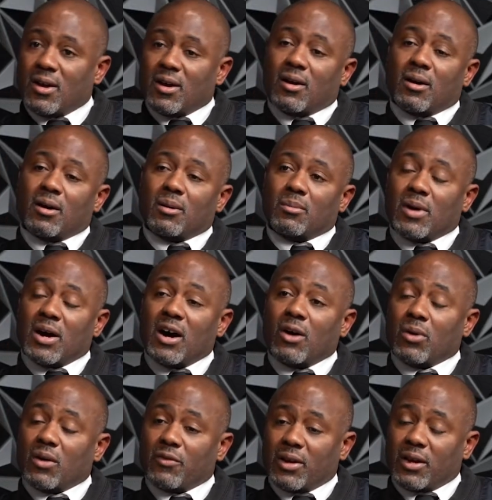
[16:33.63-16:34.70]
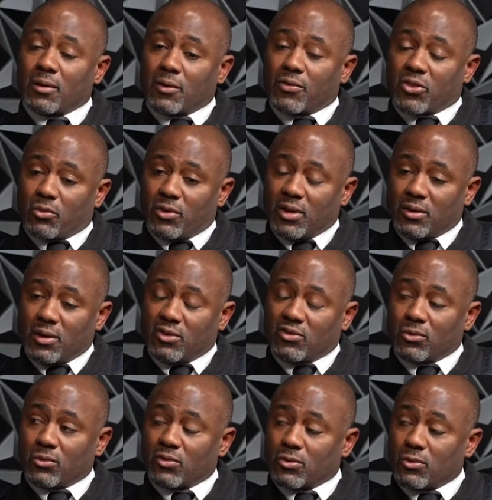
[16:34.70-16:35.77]
However, there are 3
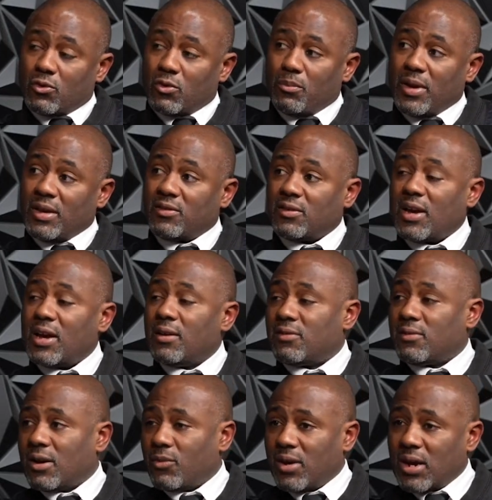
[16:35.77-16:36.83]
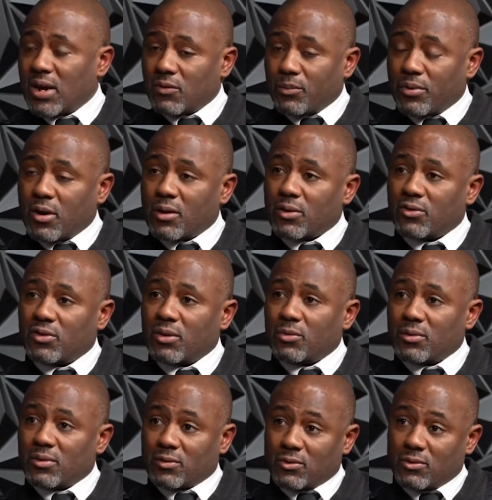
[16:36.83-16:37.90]
additional school-based sites that we have in partnership
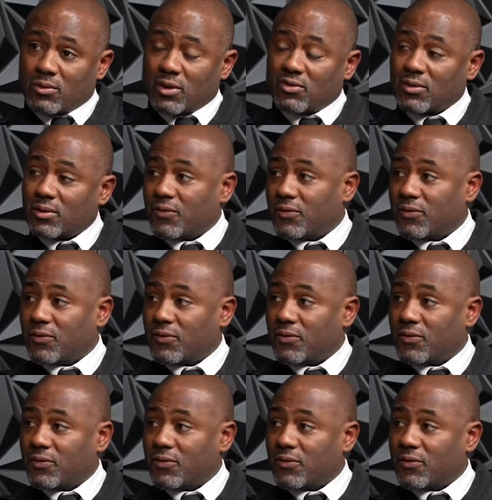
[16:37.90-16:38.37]
with the School District of